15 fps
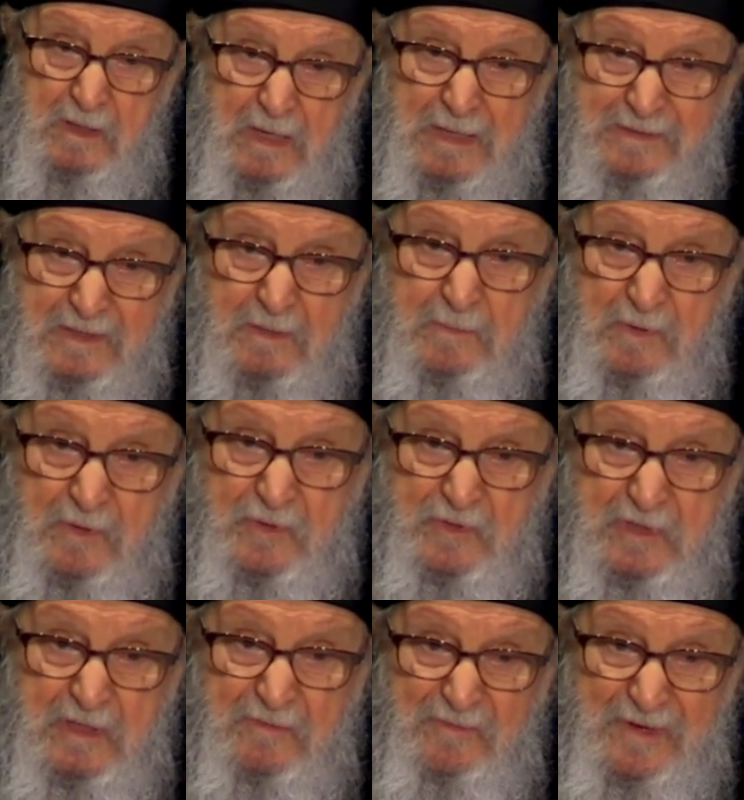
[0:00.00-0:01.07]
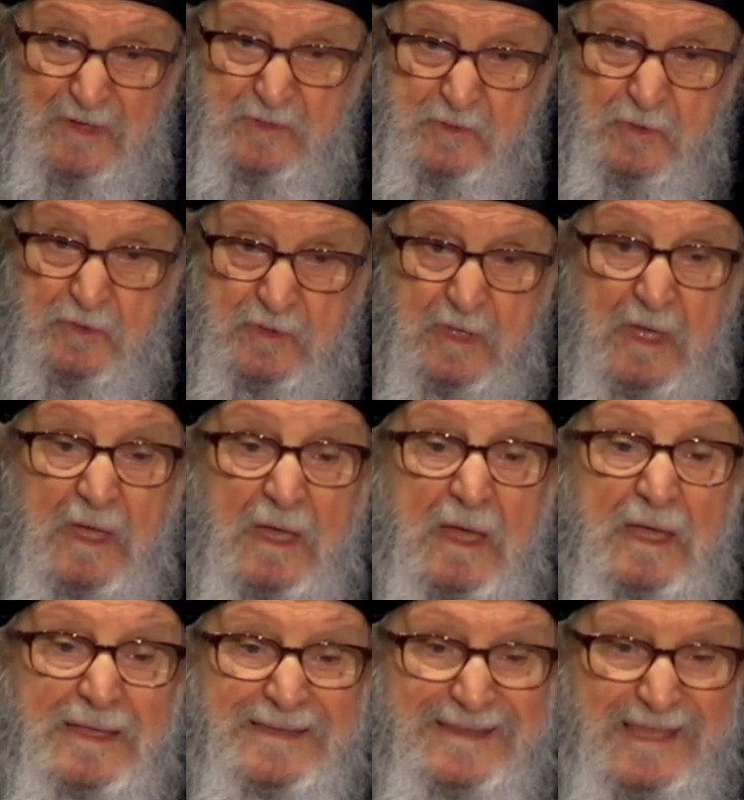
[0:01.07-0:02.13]
attributes and virtues,
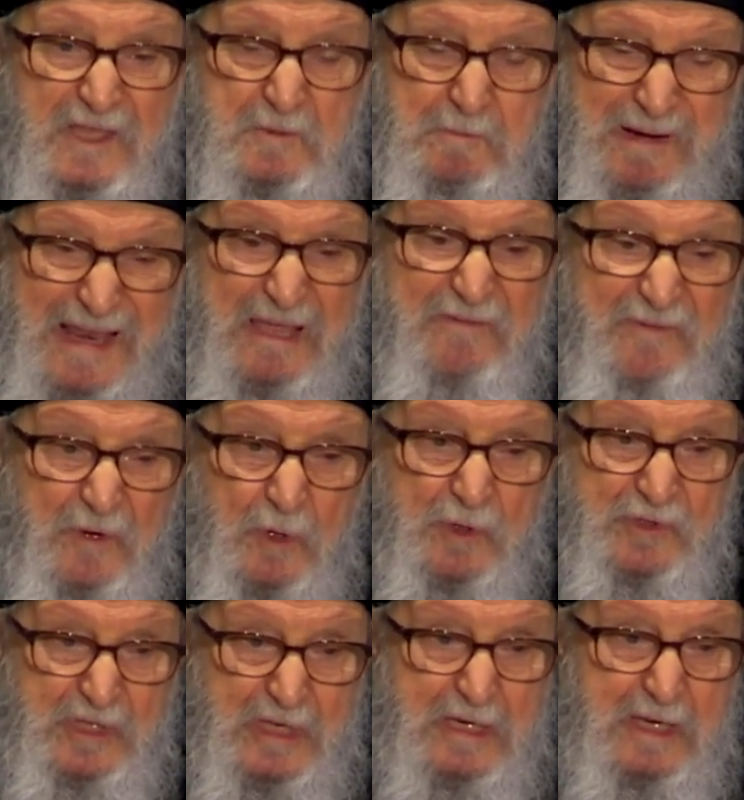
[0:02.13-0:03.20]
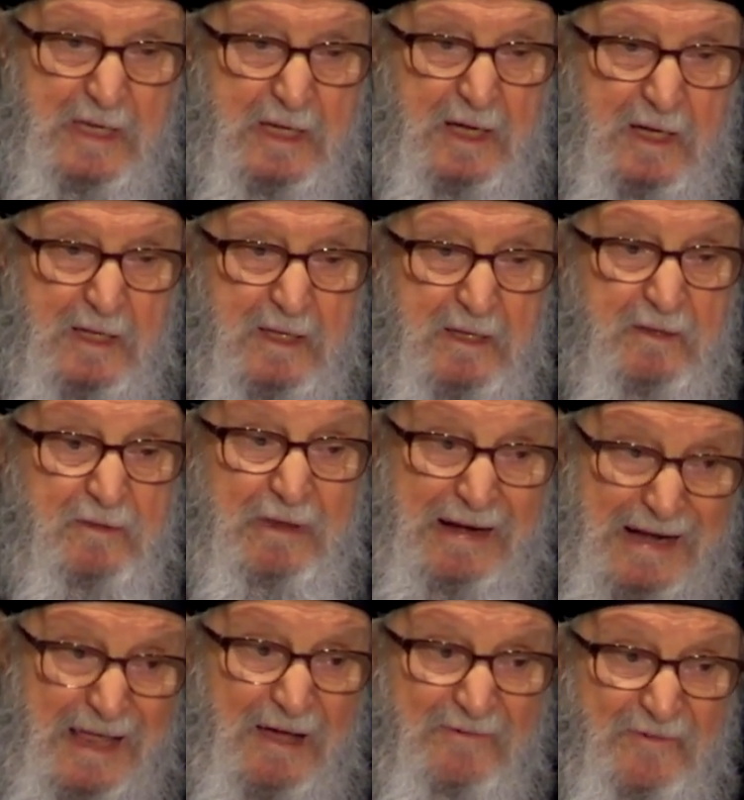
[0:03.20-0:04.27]
display philoxenia, the
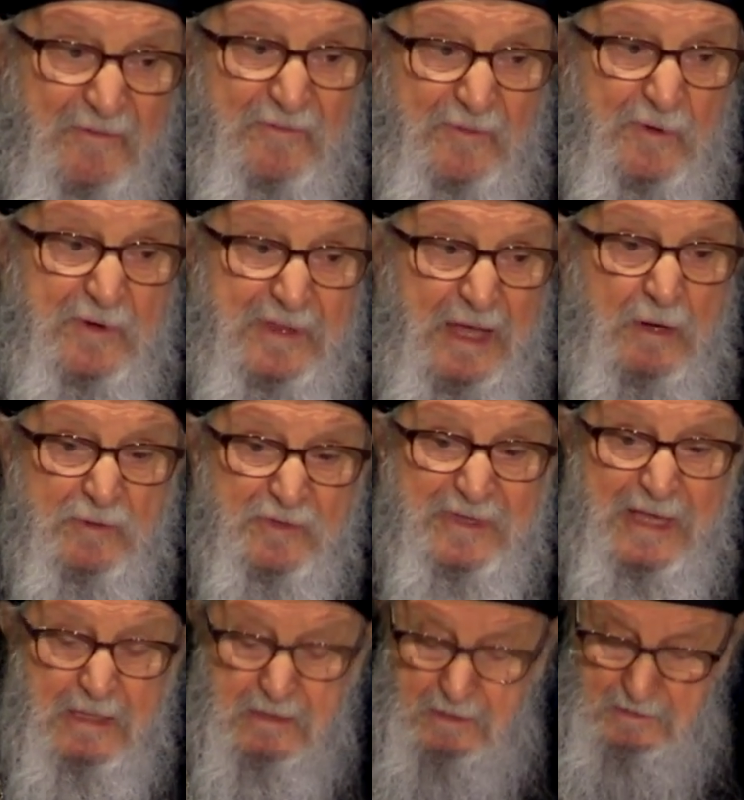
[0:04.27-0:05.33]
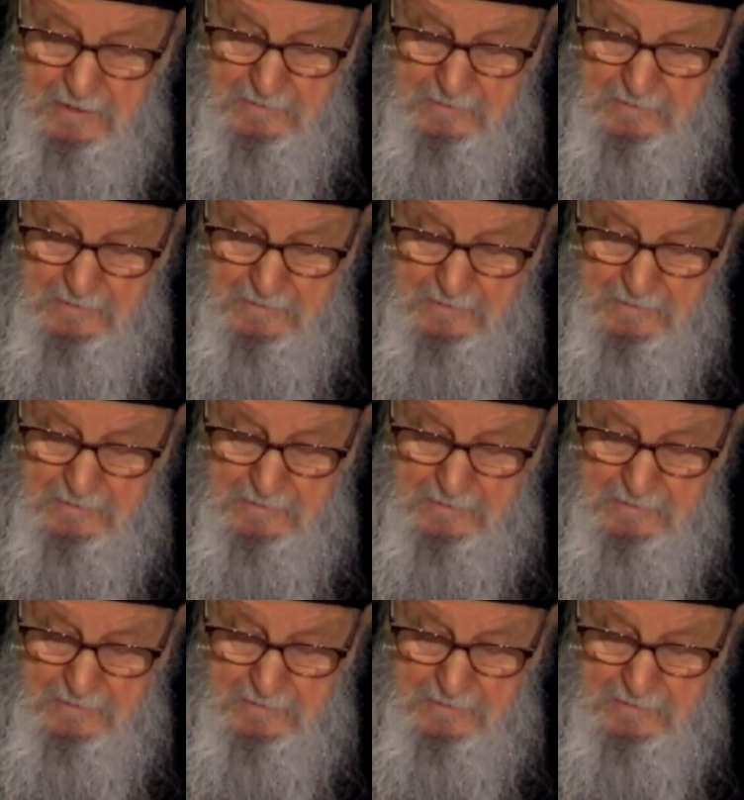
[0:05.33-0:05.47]
love for the outsider.